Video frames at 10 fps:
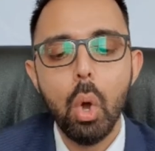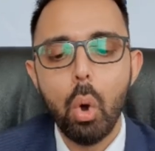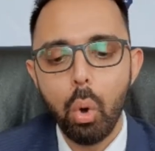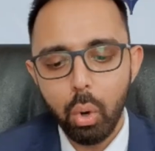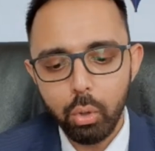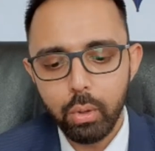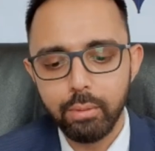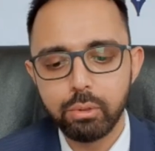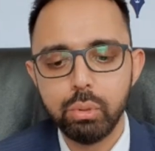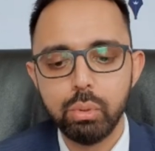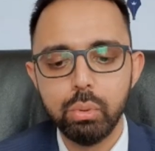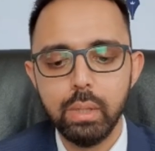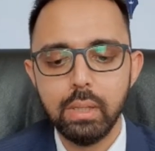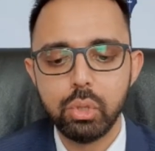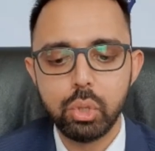All you have to do
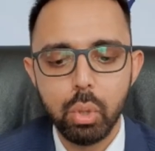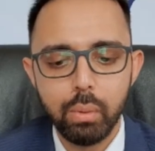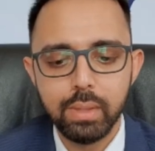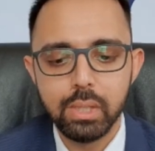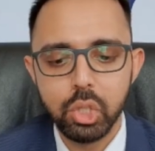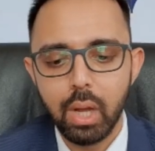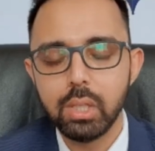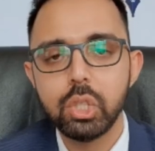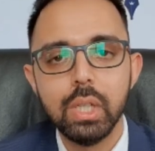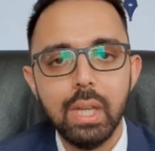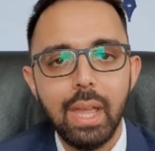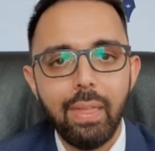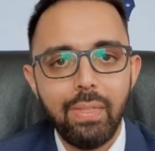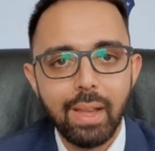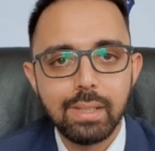is show the judge
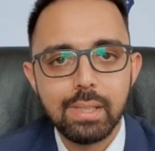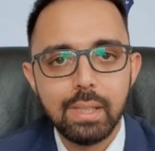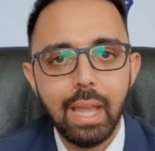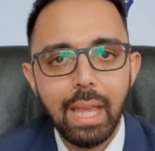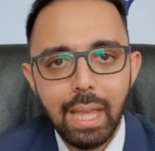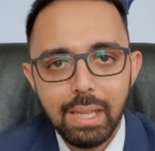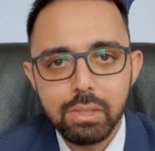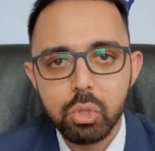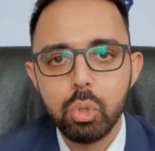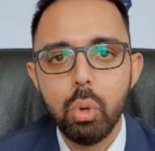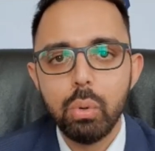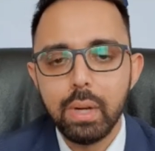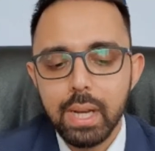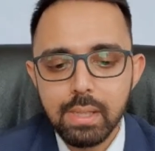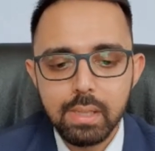that there is no
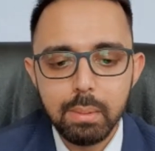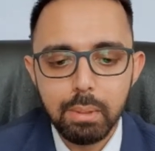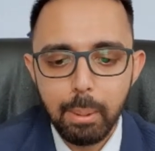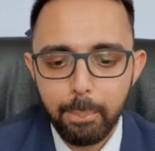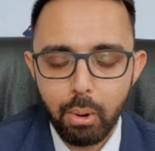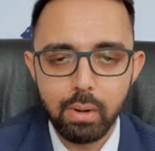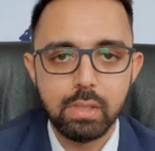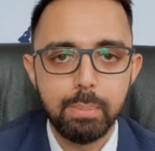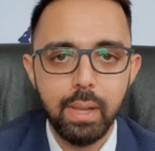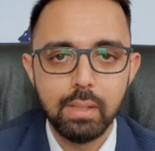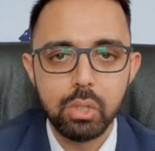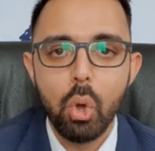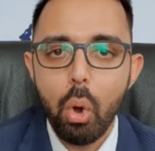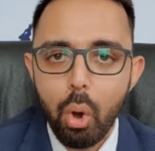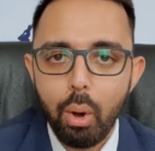reasonable prospect
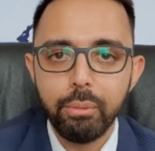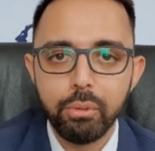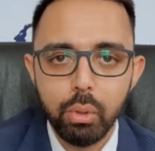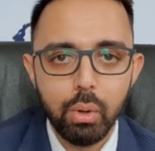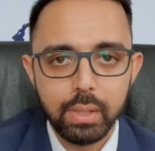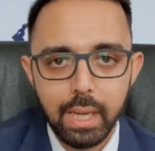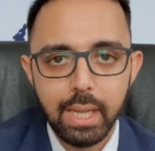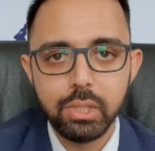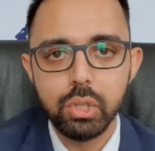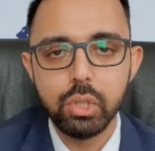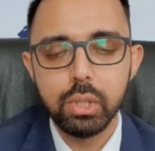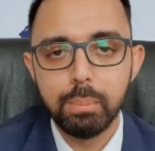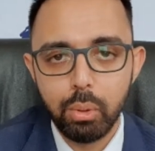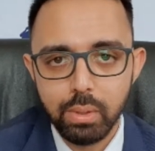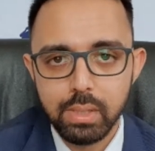of your
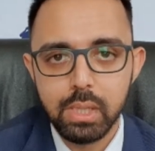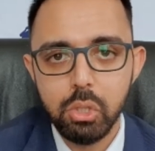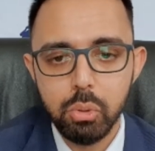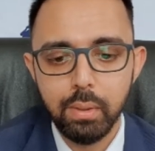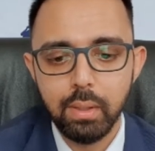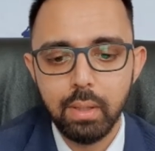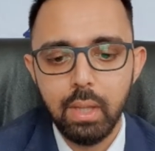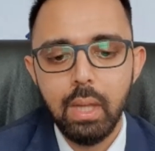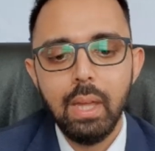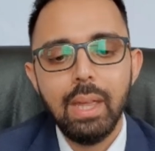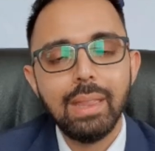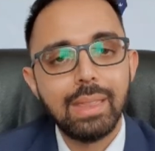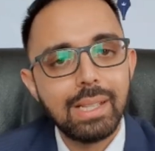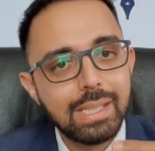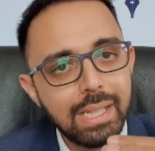relationship continuing.
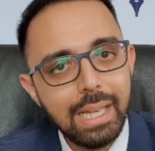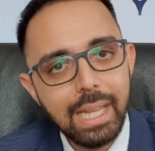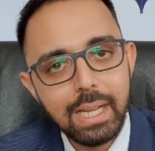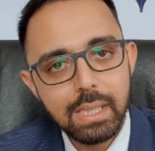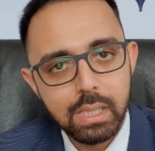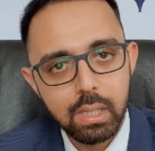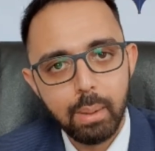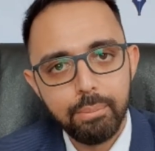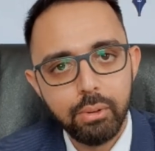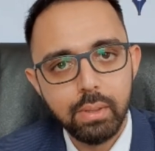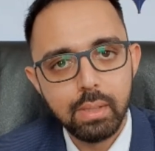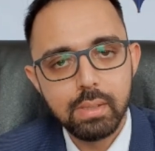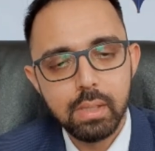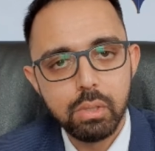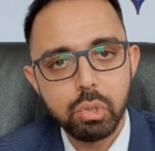The legal term for
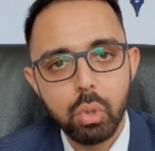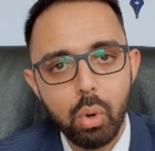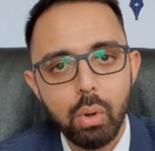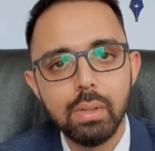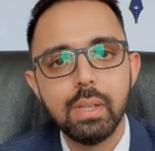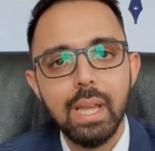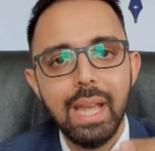this is called